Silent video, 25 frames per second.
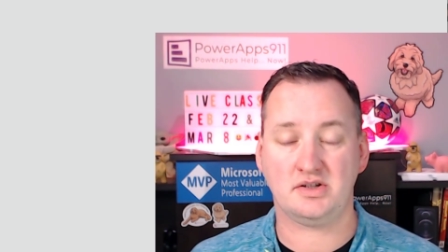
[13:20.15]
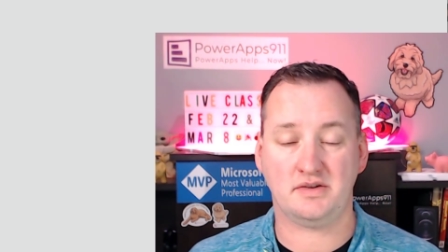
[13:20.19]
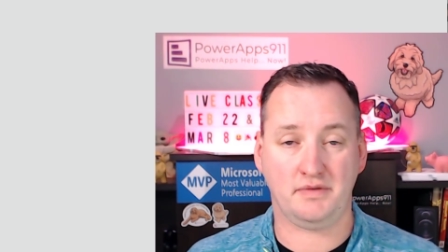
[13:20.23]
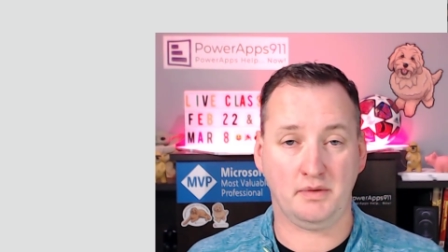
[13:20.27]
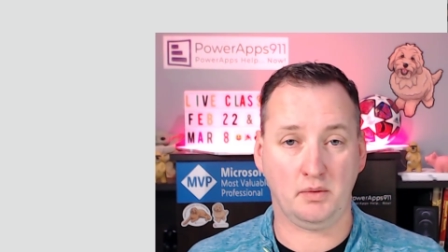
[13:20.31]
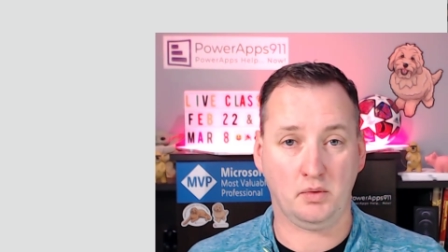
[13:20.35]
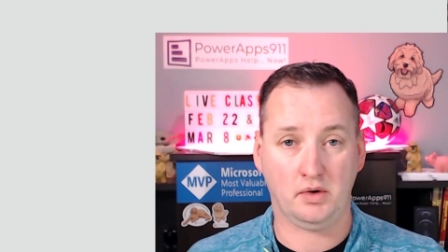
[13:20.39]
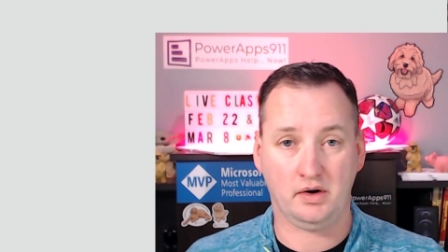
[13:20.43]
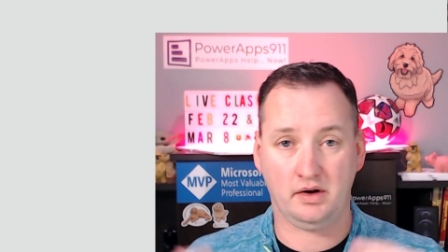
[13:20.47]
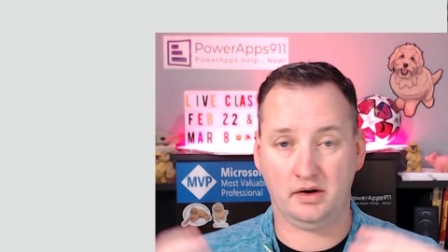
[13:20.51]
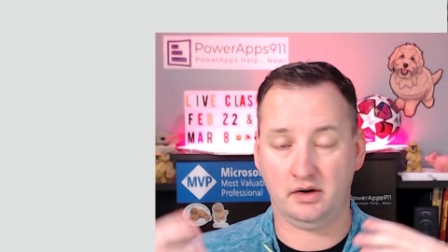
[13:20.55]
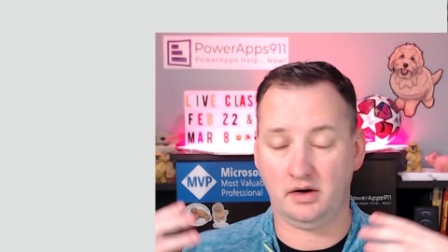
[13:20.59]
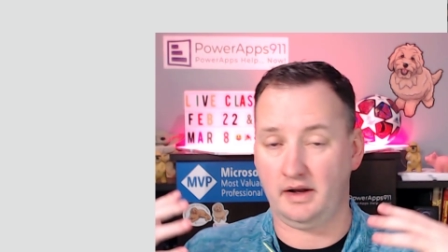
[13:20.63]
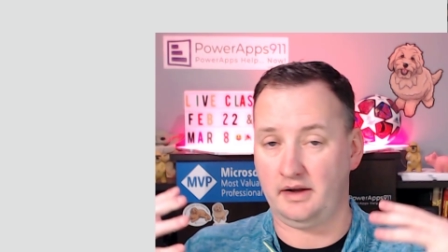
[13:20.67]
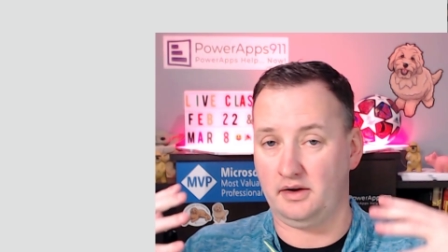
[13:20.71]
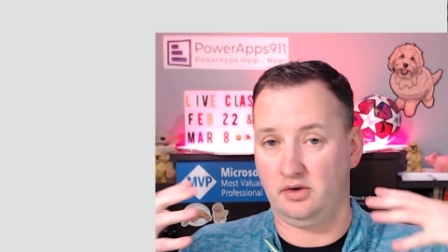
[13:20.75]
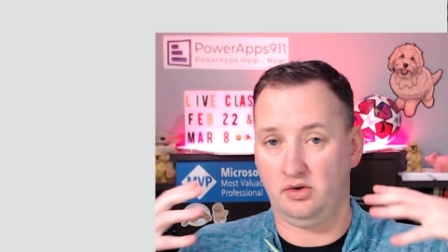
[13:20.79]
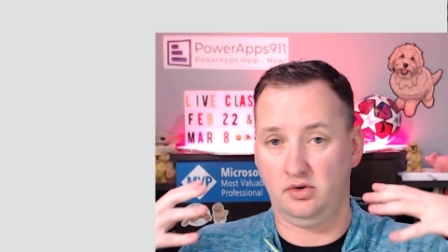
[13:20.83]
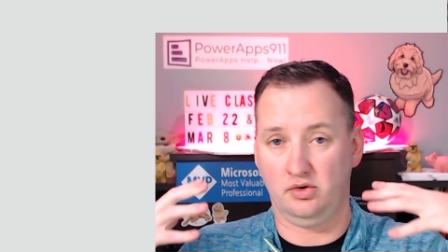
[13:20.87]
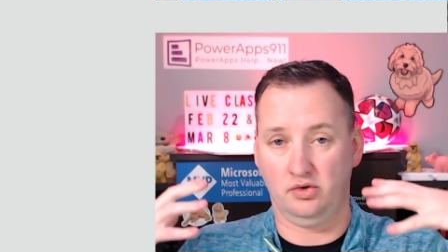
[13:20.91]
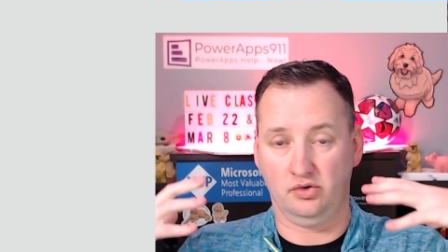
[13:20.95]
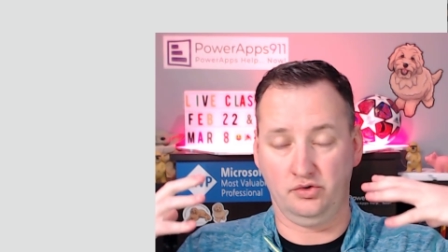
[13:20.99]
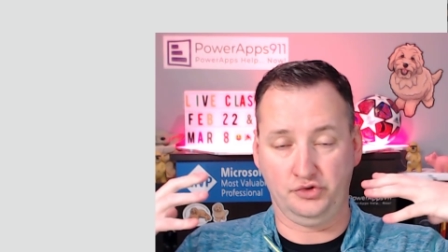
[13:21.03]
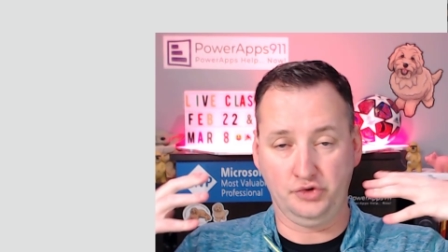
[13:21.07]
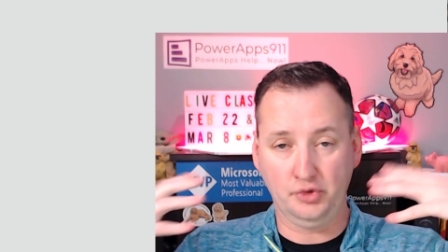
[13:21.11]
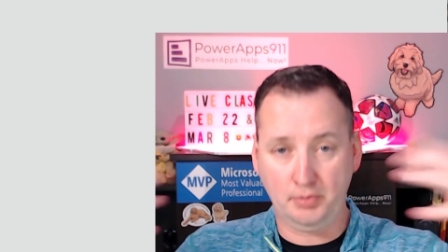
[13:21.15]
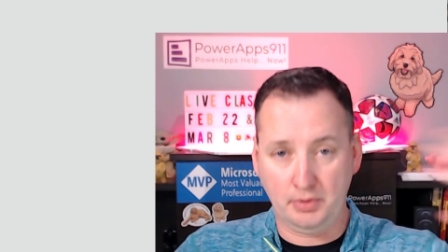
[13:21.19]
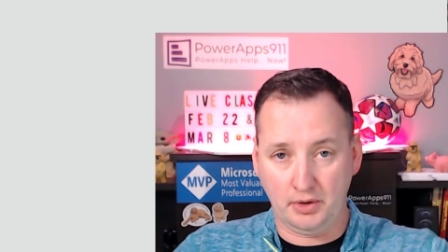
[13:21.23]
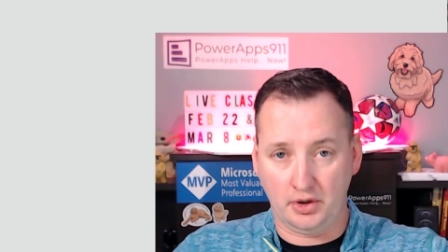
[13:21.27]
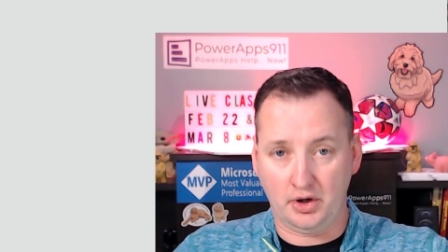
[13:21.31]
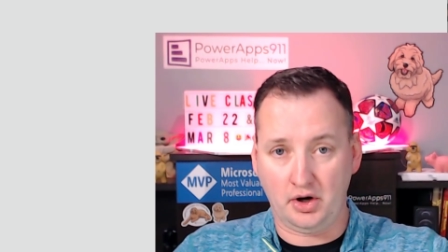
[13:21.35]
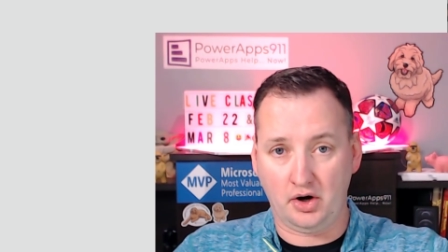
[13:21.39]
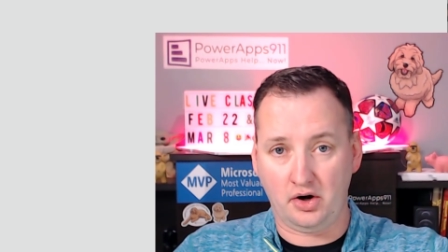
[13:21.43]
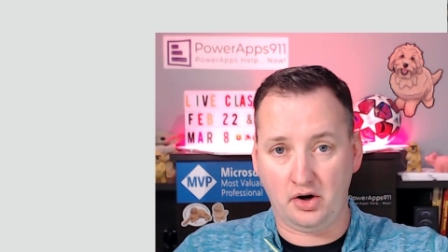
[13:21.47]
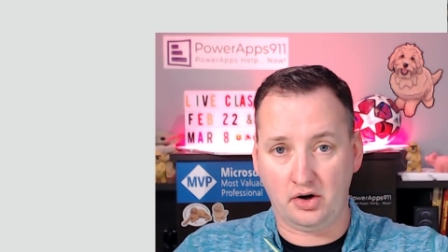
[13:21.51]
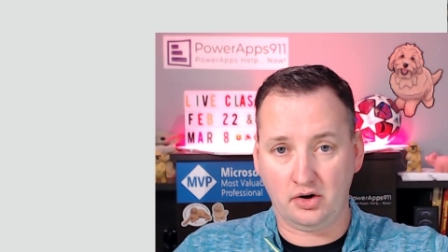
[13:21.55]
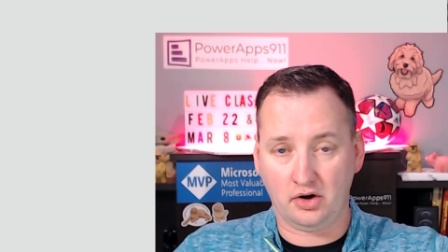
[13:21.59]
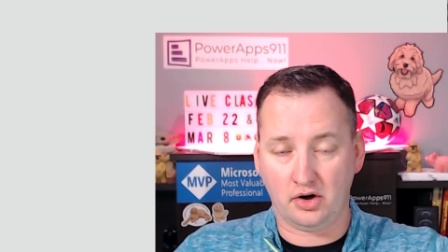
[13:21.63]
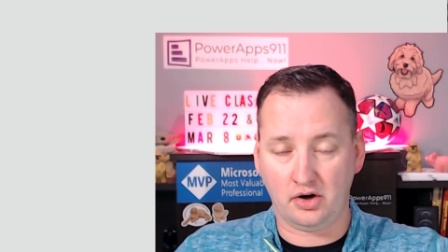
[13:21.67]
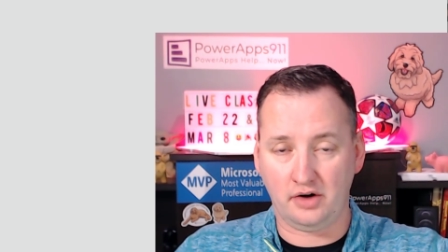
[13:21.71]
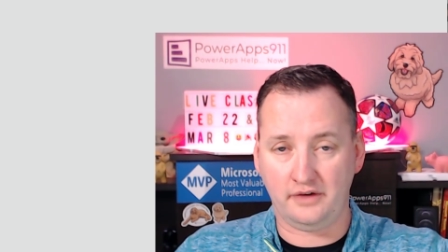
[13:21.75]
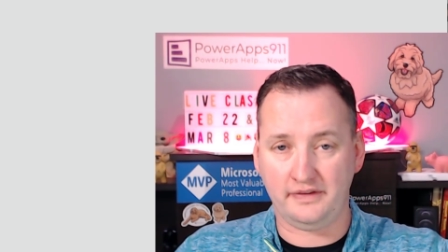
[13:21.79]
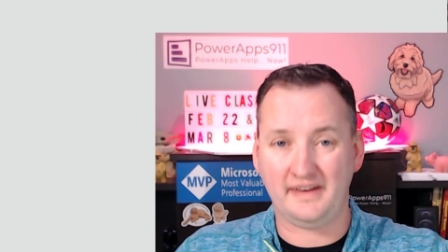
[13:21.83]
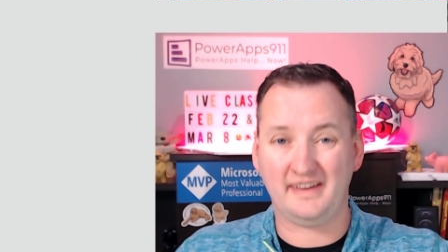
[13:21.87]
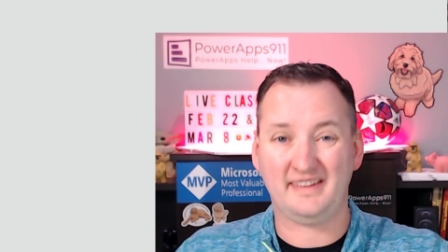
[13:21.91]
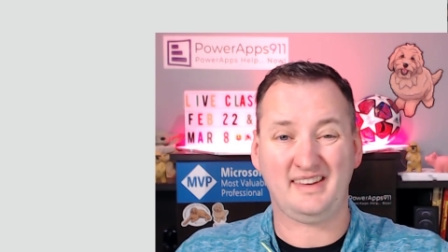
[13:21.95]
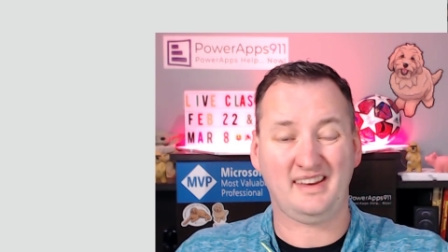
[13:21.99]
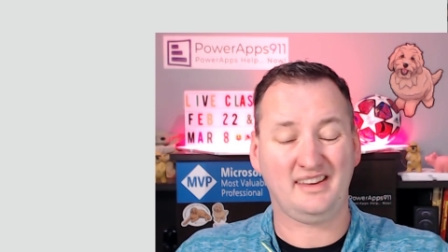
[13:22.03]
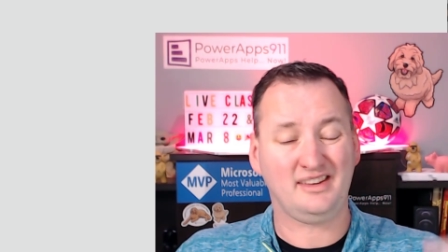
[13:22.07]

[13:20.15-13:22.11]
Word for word: If you want to like super nerd learn this